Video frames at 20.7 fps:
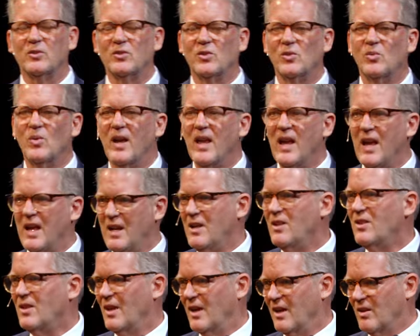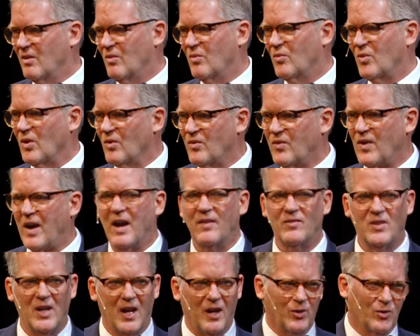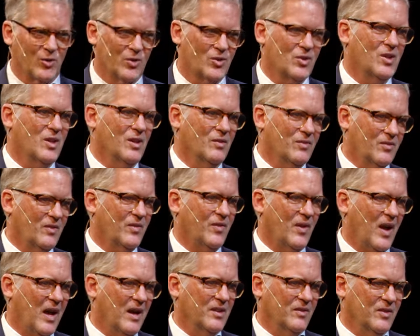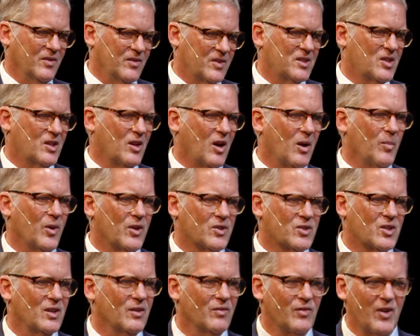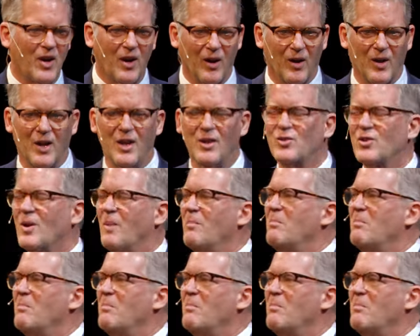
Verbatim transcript: to do anything for a mm-hmm. $5 gift, uh, Starbucks gift card. It's